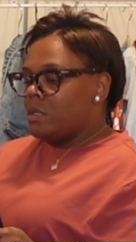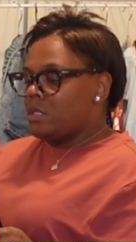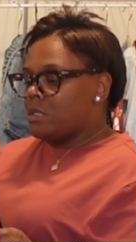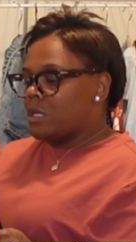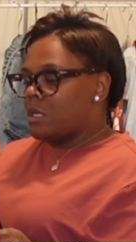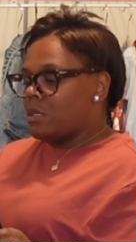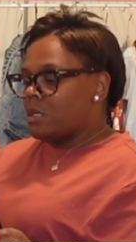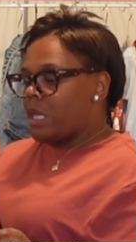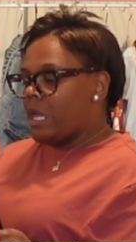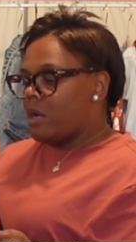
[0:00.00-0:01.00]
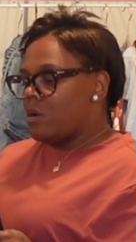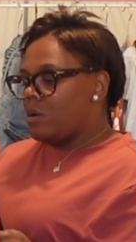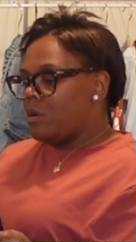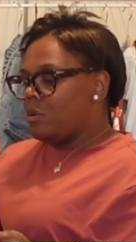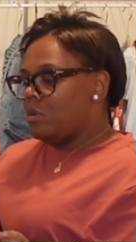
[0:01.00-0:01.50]
this
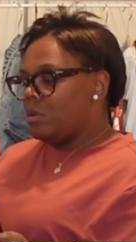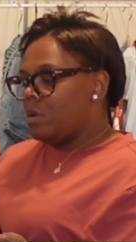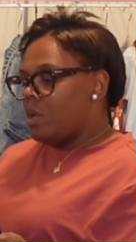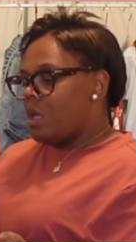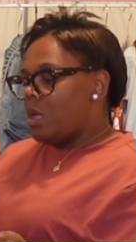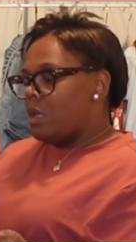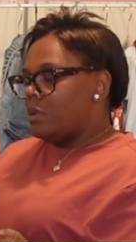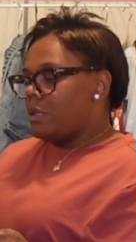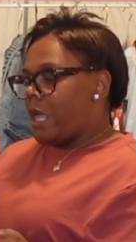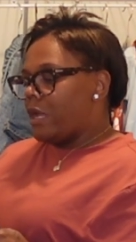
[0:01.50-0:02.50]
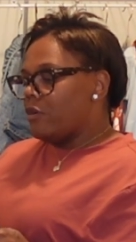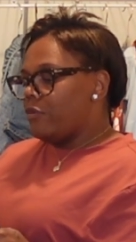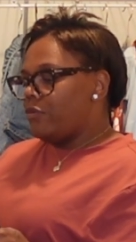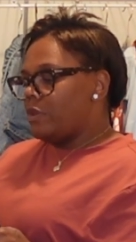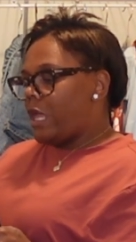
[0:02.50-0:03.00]
Carol Lager,
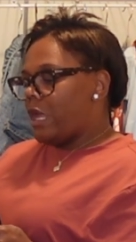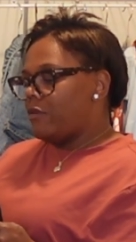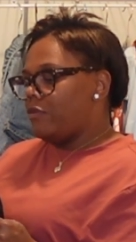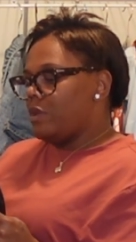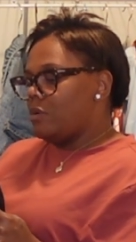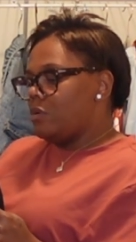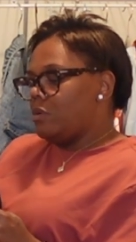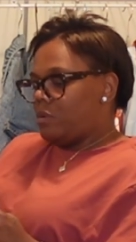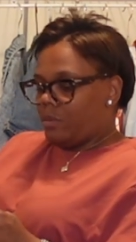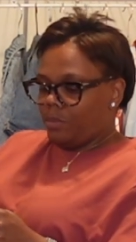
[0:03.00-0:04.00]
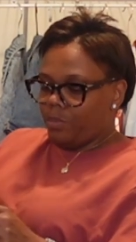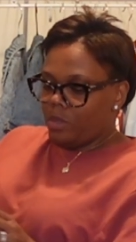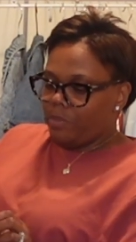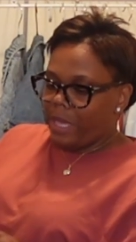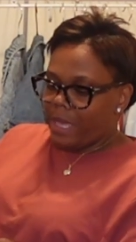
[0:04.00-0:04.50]
Lagerfeld
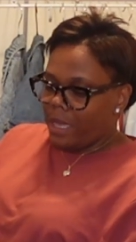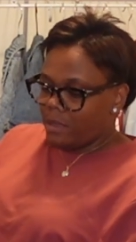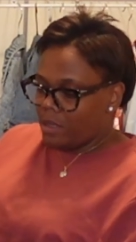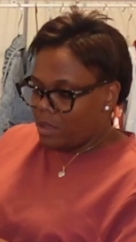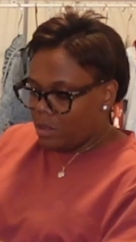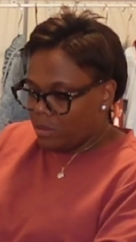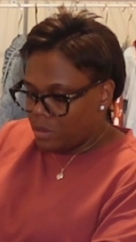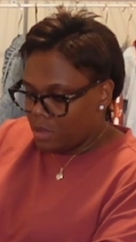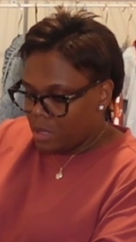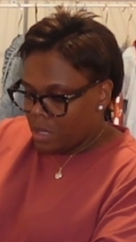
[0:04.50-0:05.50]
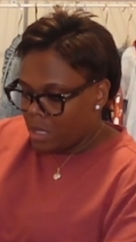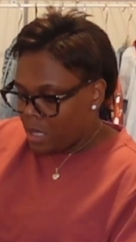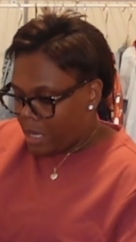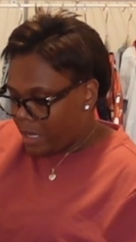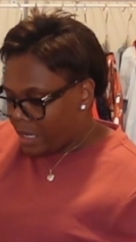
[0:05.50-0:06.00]
book bag, y'all.
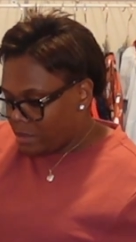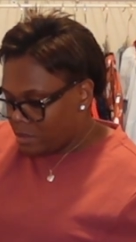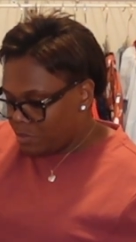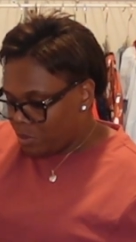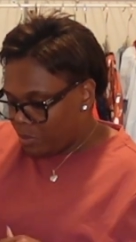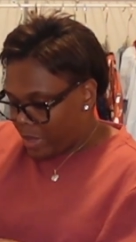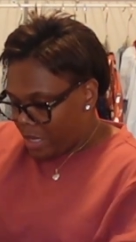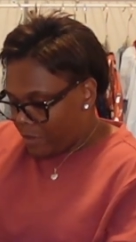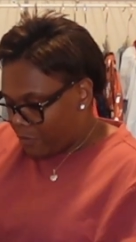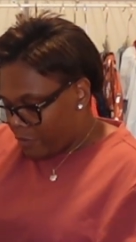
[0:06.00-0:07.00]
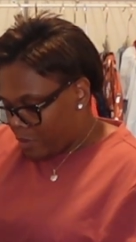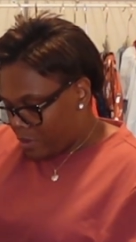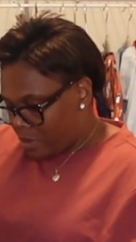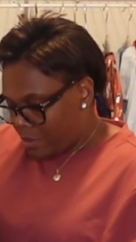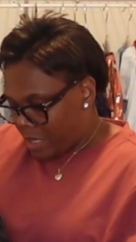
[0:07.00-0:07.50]
I got this book bag
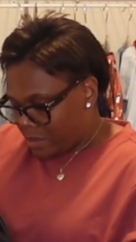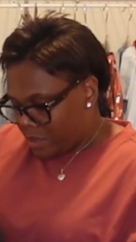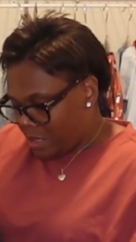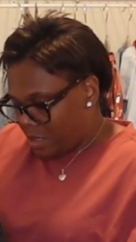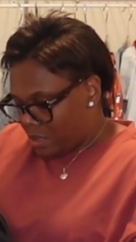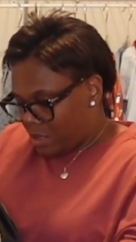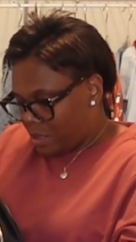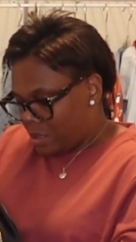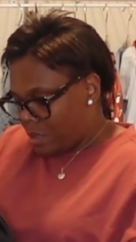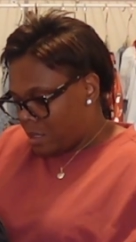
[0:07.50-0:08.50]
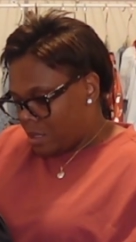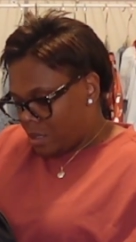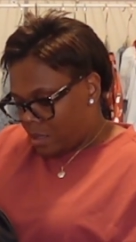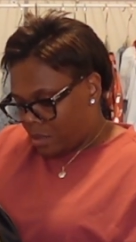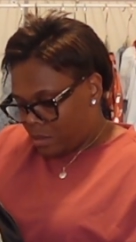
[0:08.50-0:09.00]
from, I think,
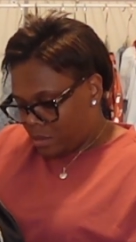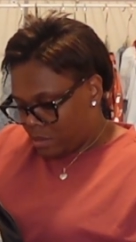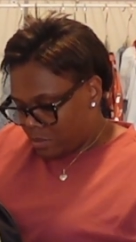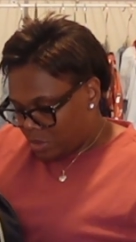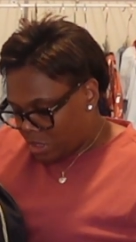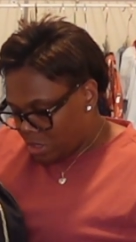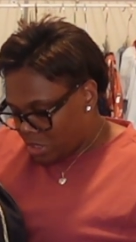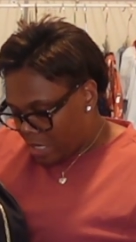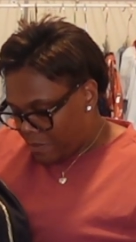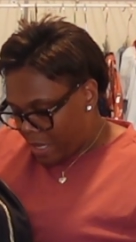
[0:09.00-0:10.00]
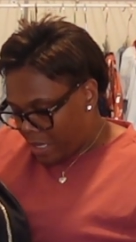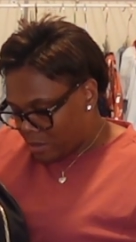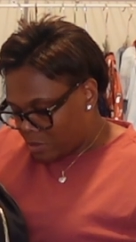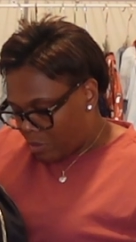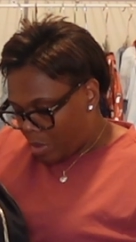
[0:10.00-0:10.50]
um, TJ
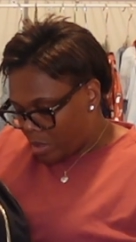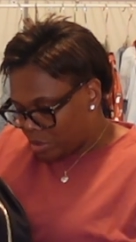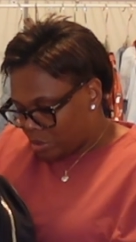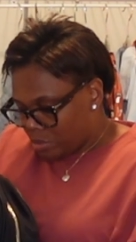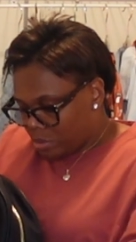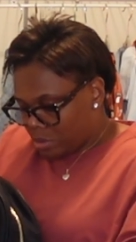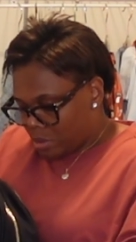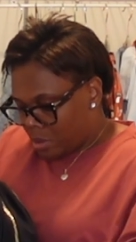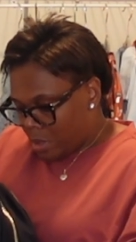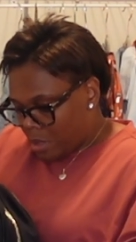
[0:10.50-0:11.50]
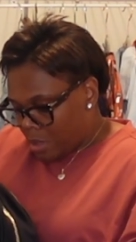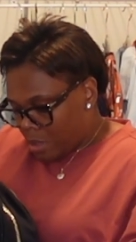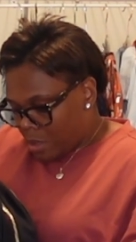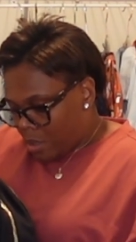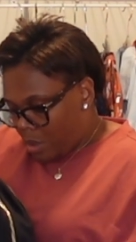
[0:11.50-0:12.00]
Maxx or Marshalls
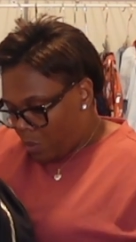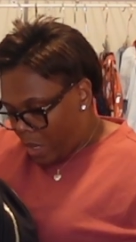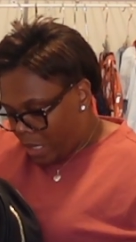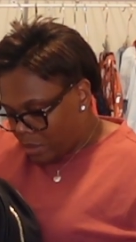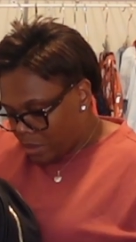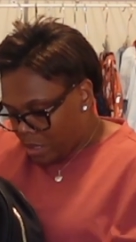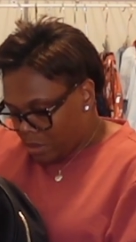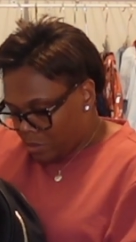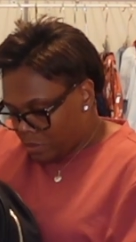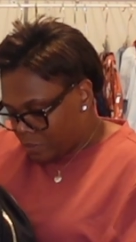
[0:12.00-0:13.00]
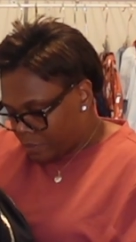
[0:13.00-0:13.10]
a while ago.